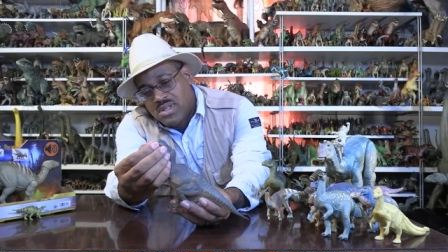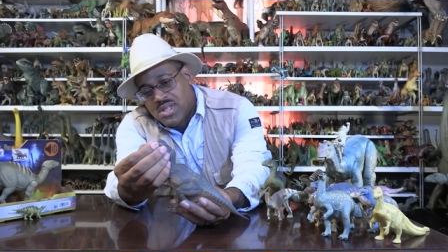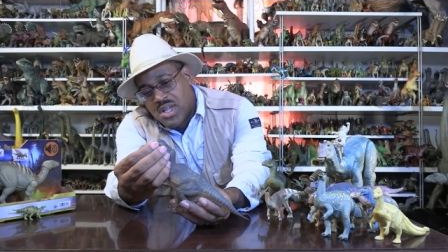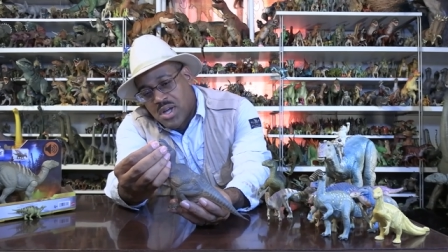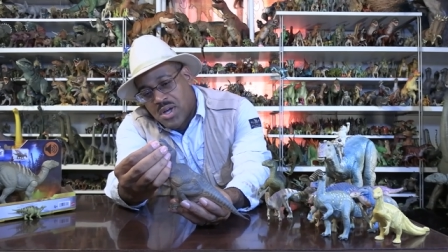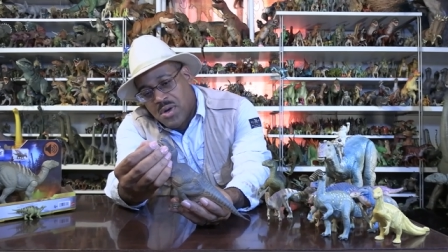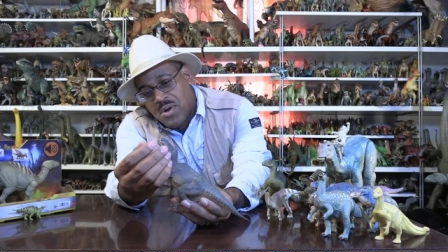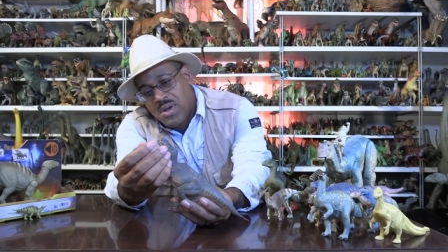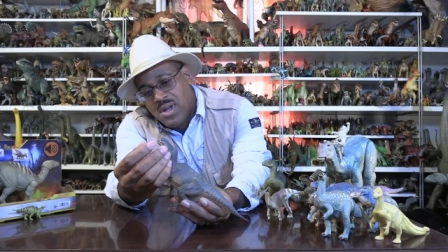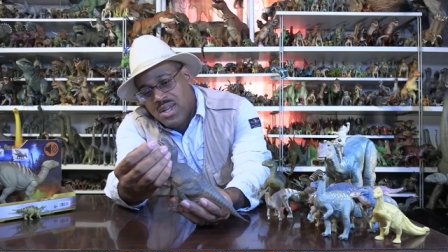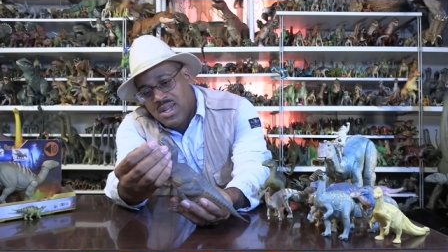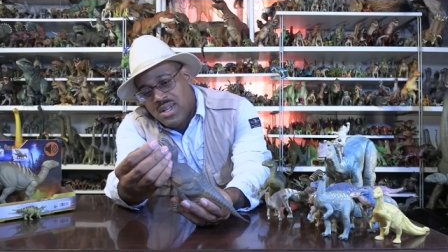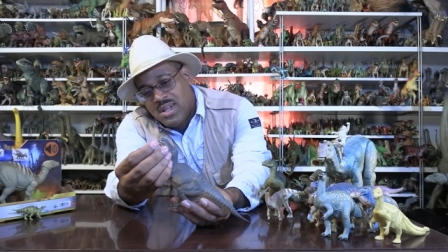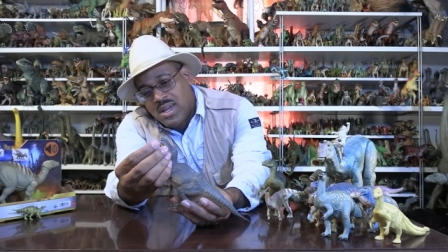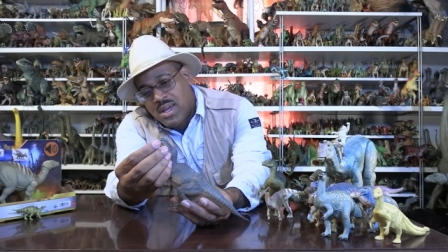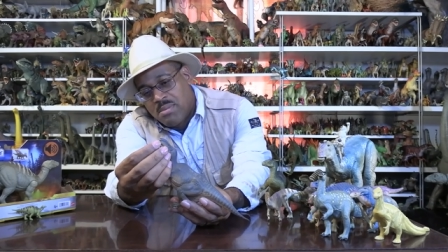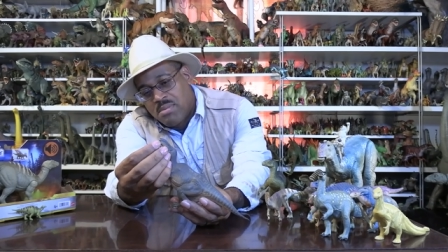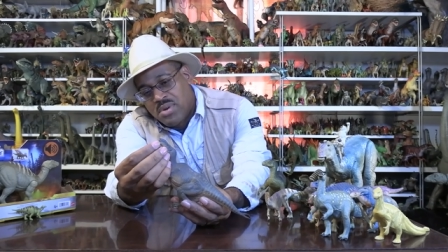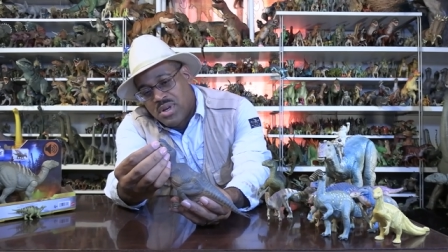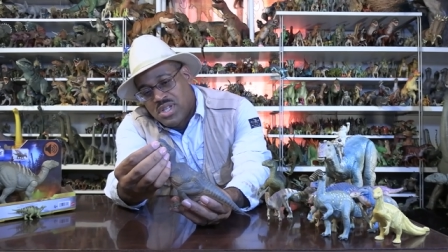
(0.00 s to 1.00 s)
so
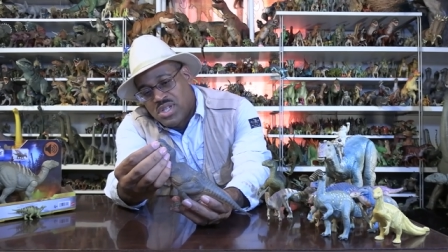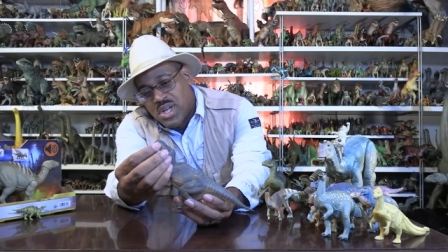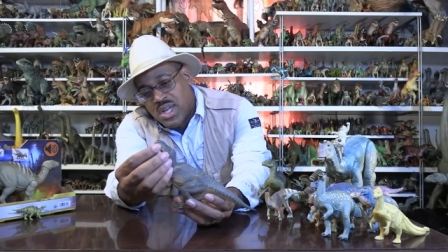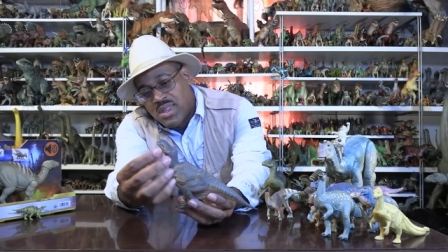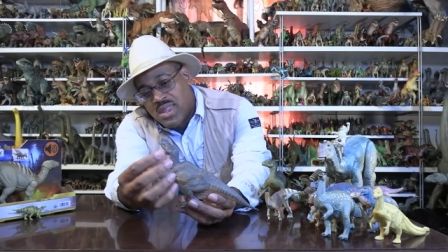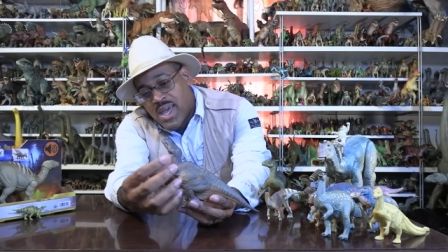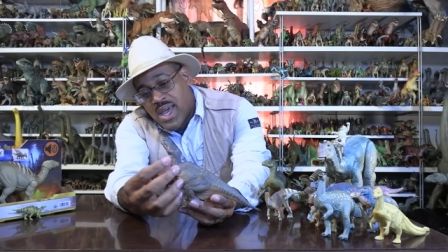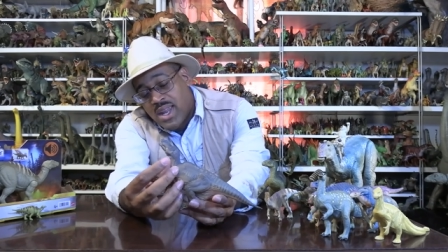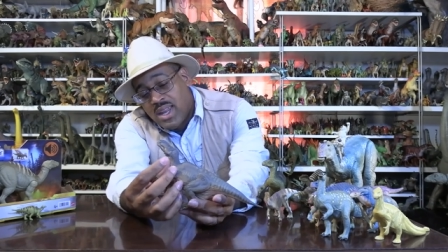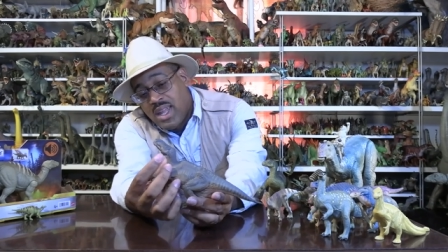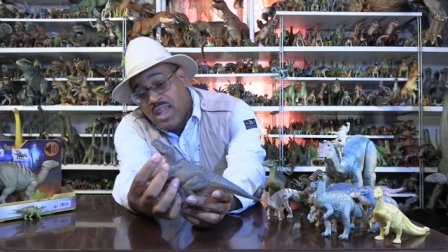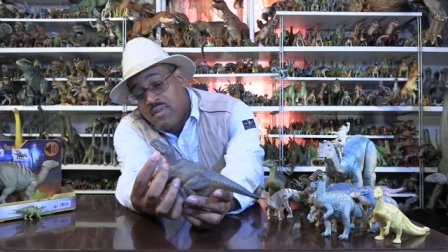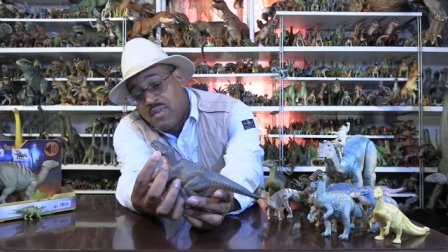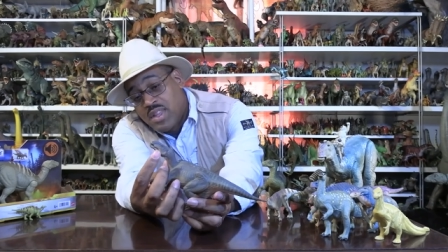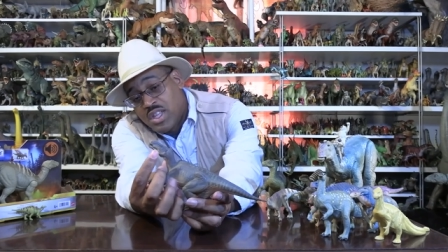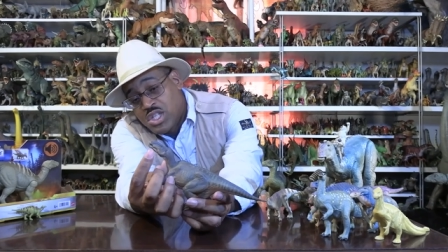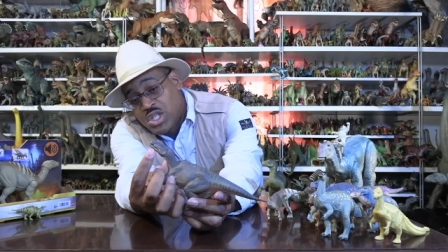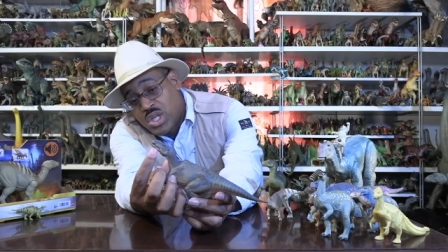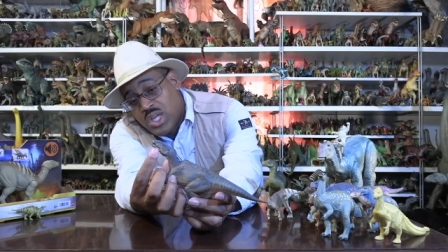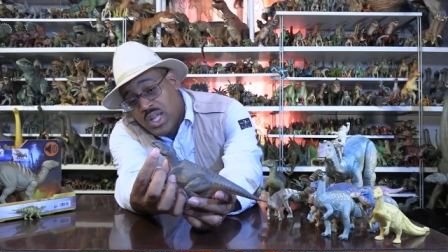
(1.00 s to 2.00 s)
appreciate that. Even
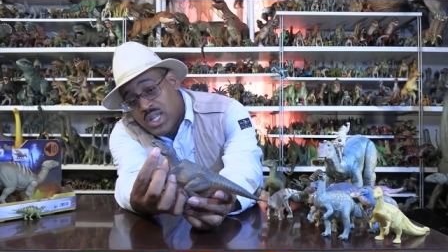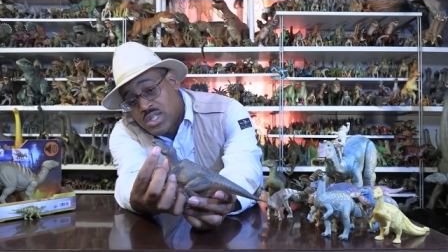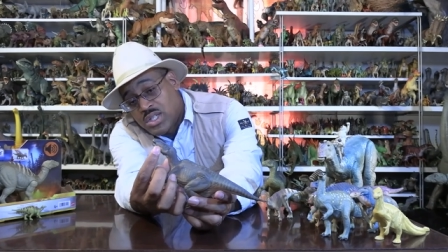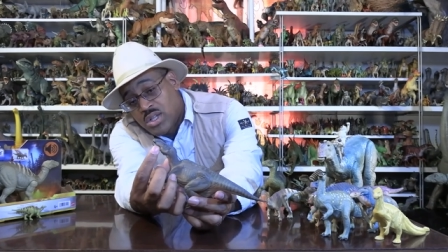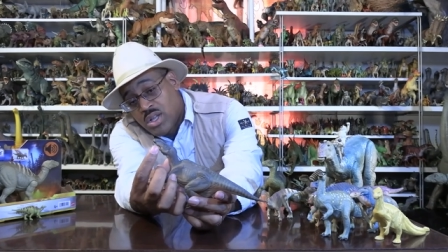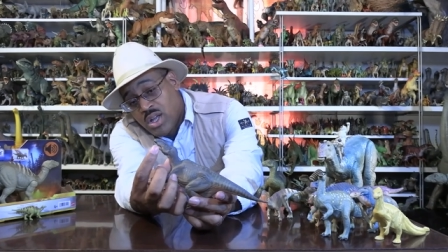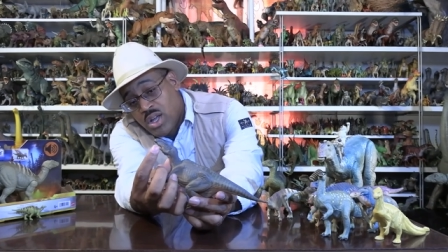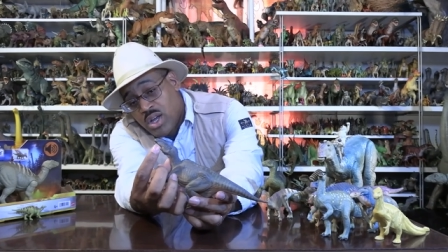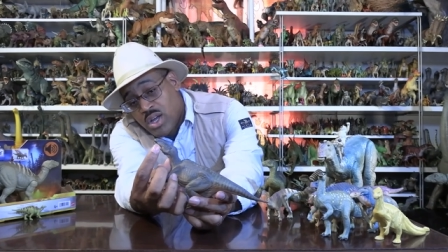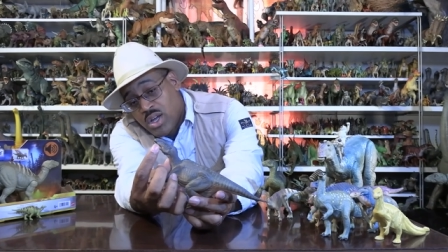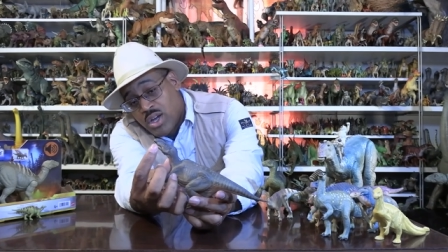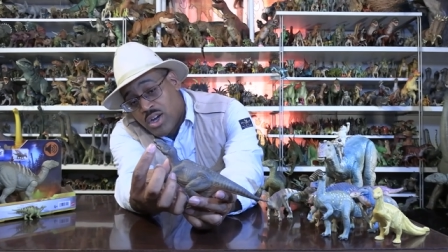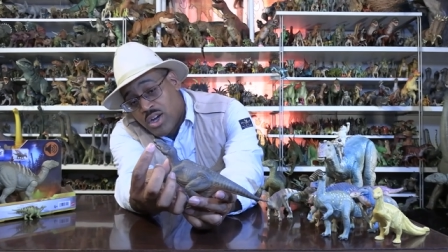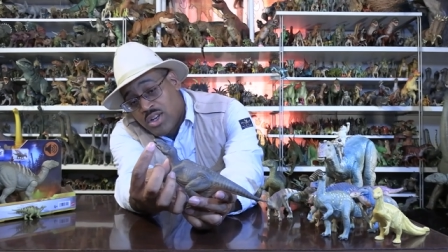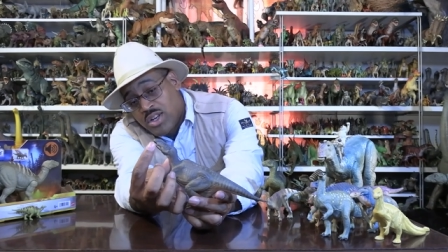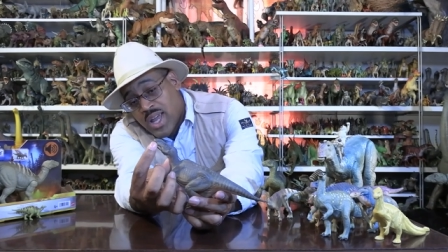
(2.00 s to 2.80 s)
the cheeks are